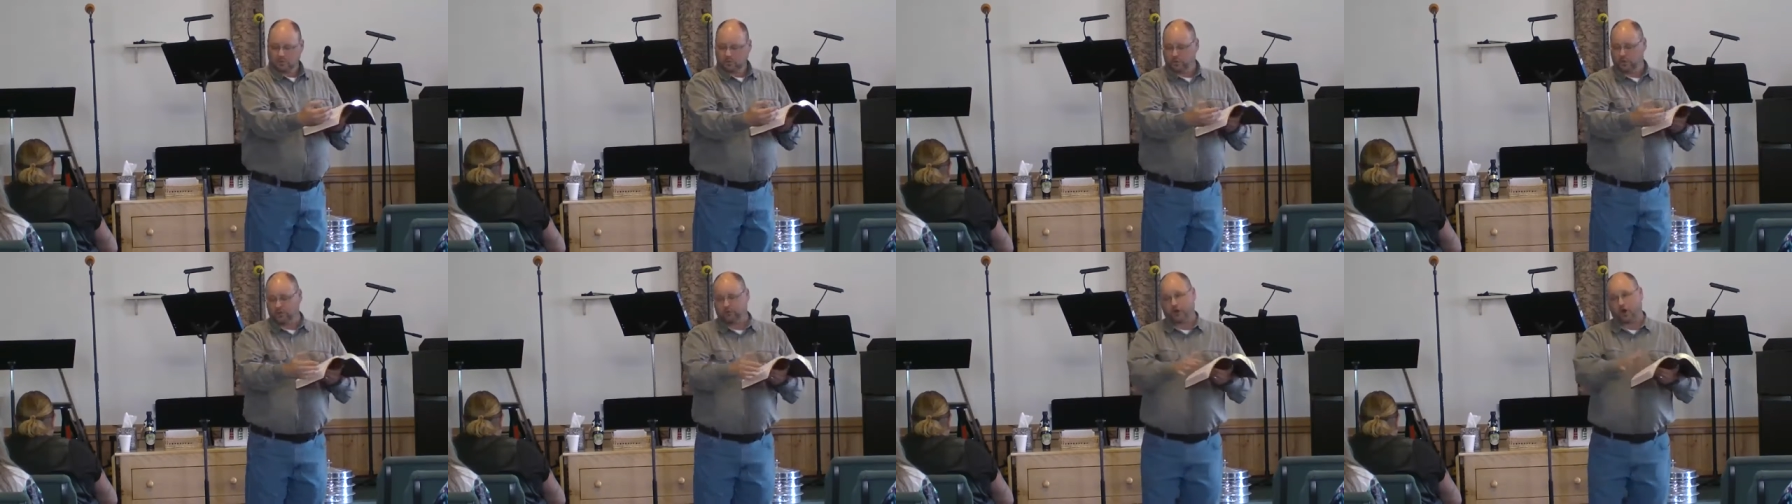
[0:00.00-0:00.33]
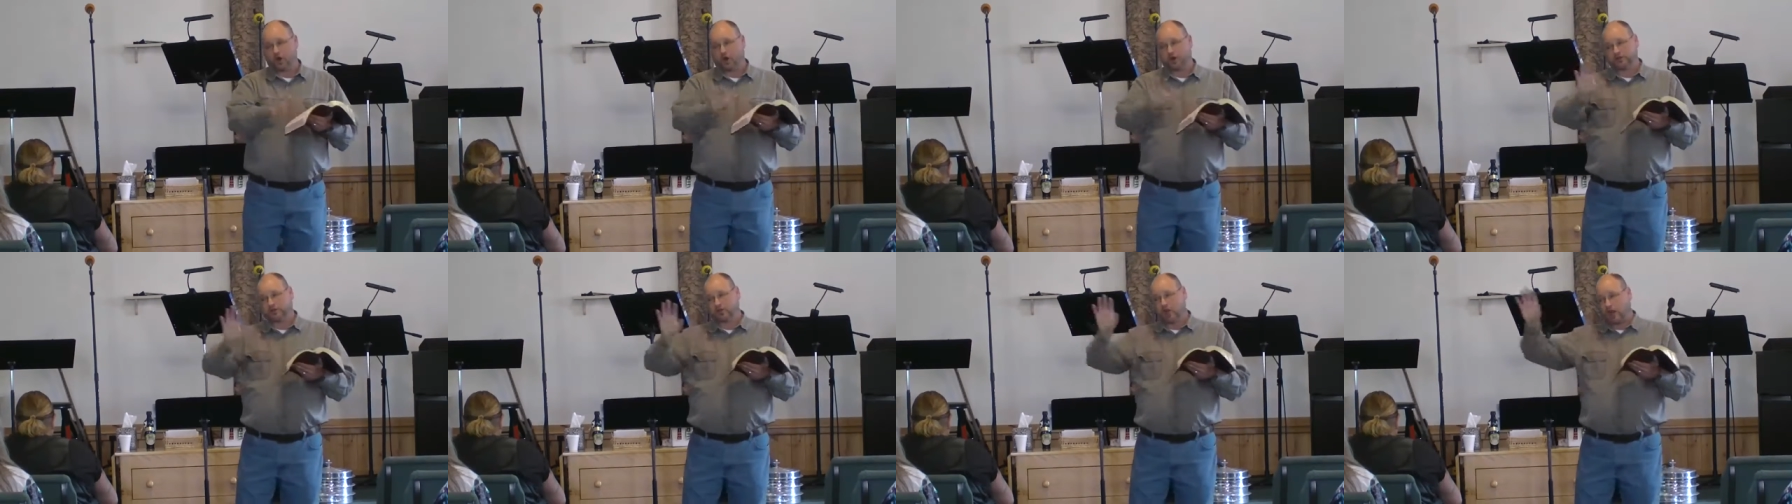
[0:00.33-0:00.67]
We've
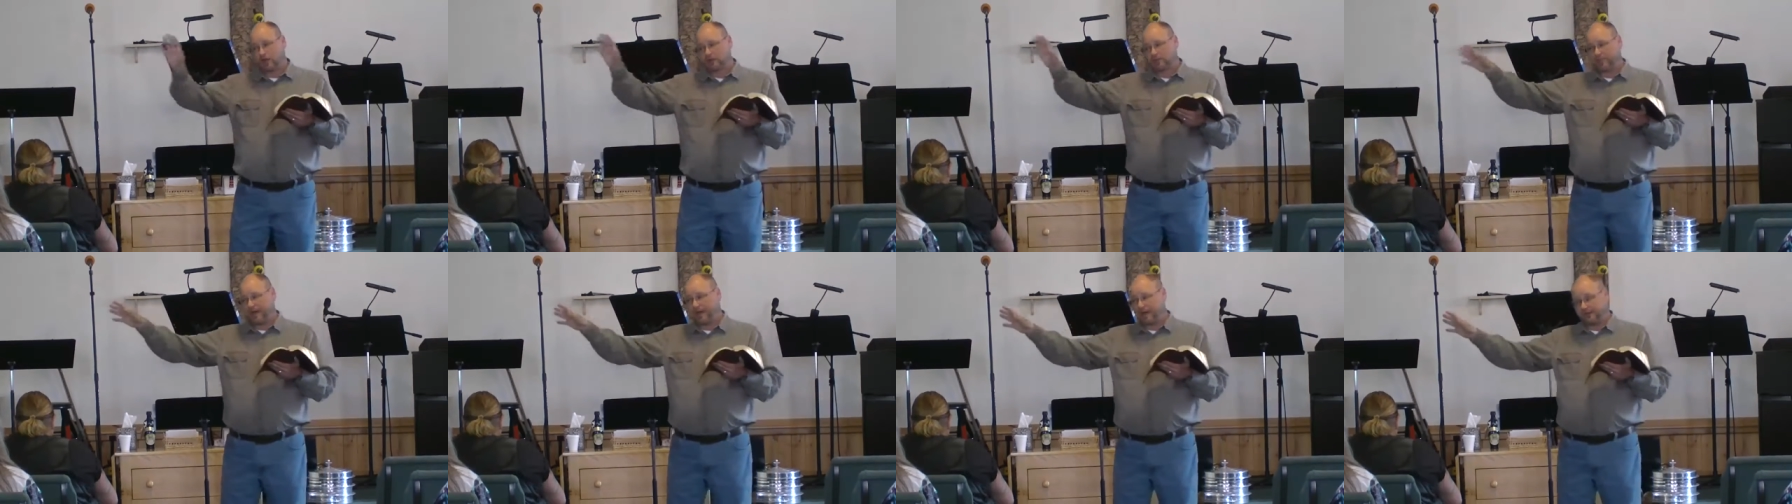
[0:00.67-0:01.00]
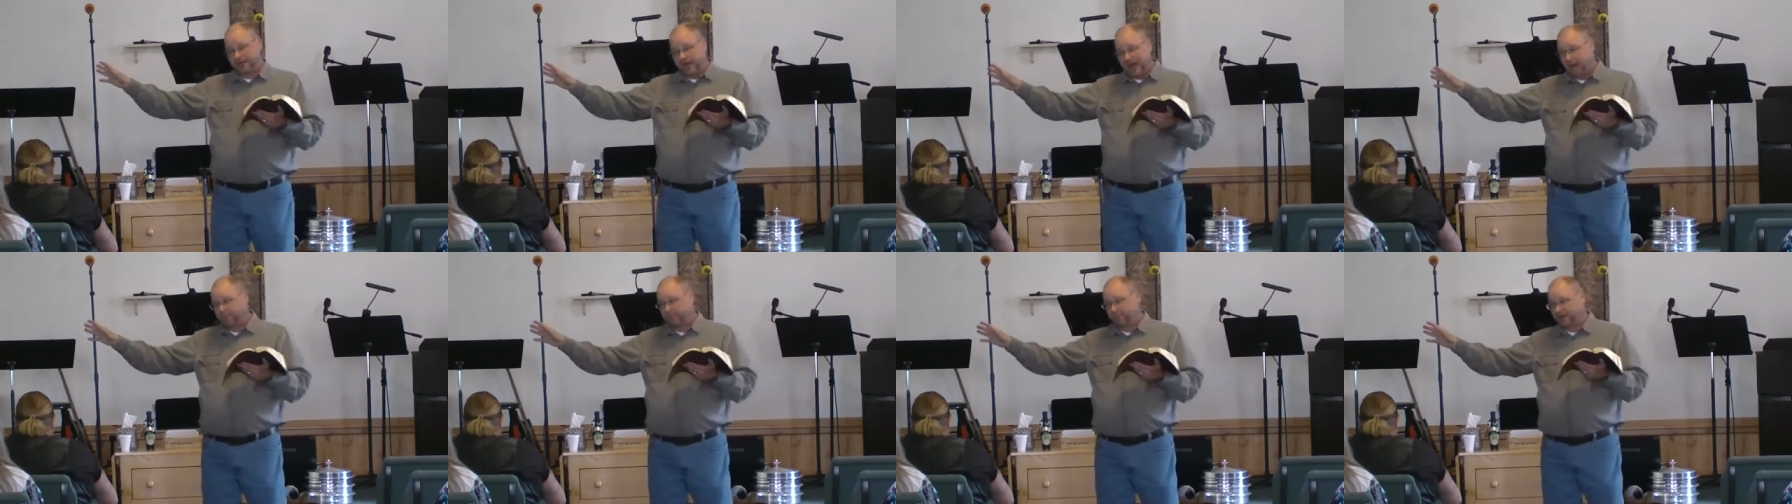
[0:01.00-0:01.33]
already talked
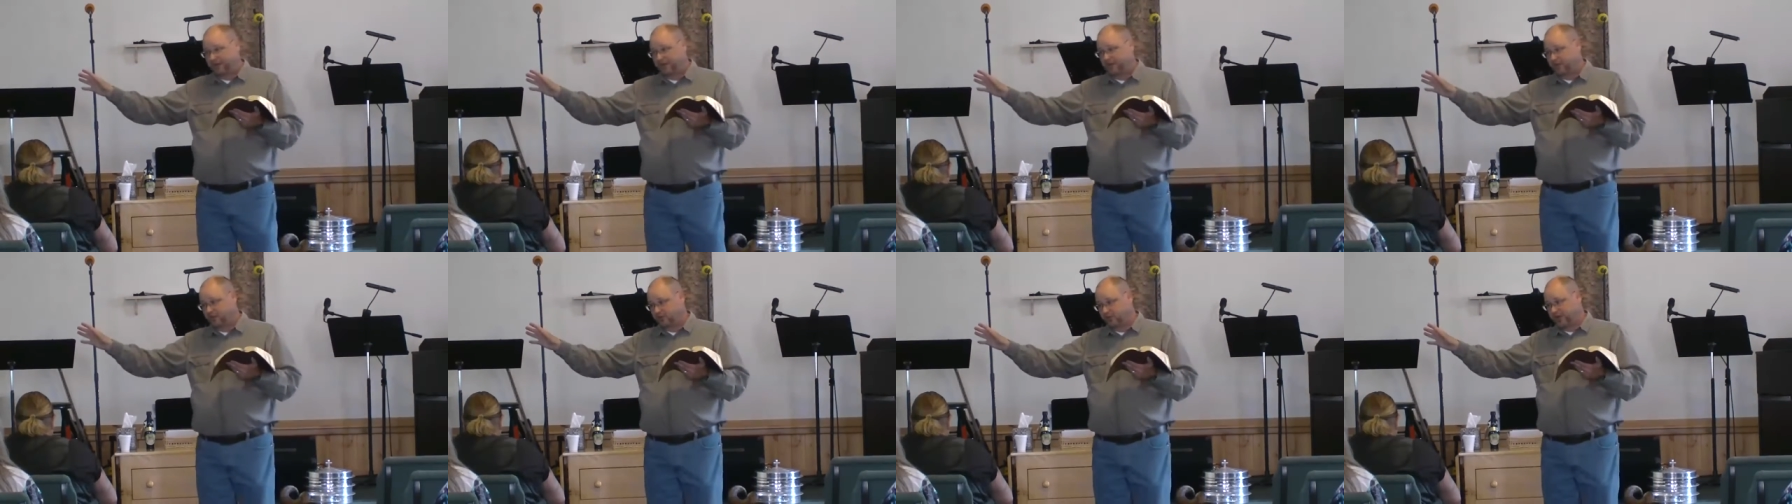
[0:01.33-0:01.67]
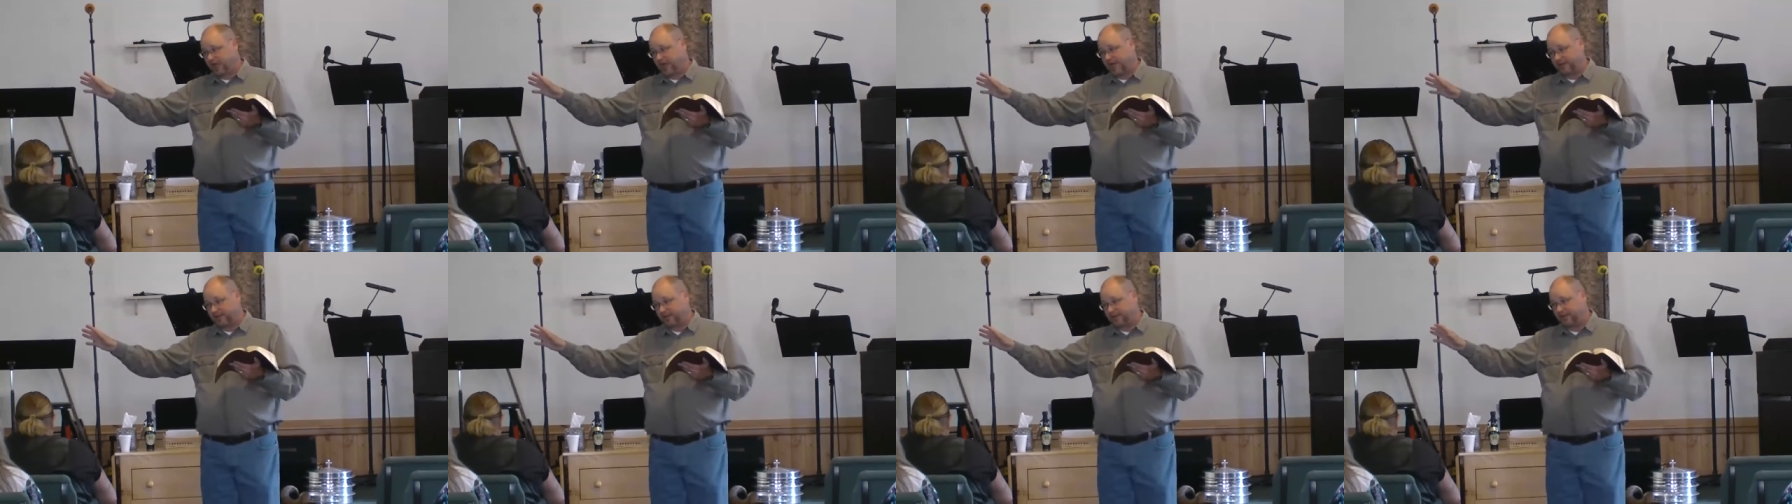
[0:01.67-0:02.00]
about not bringing your
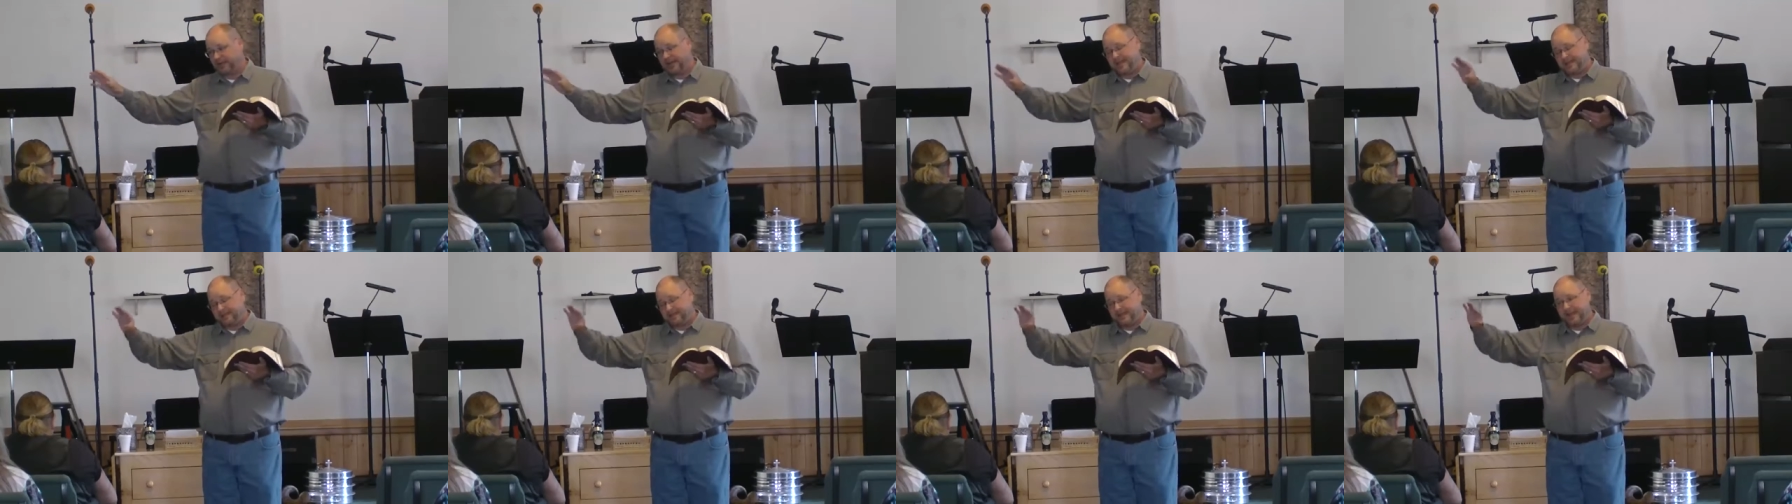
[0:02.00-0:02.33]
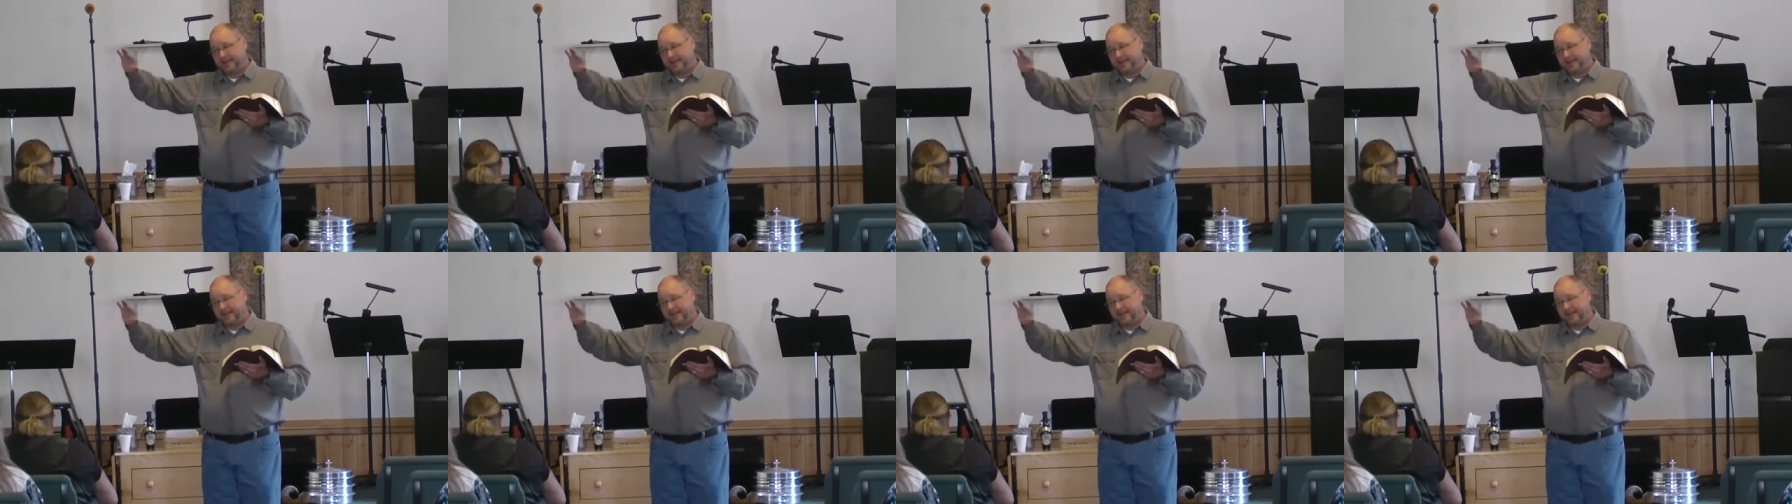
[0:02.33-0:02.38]
tithe in.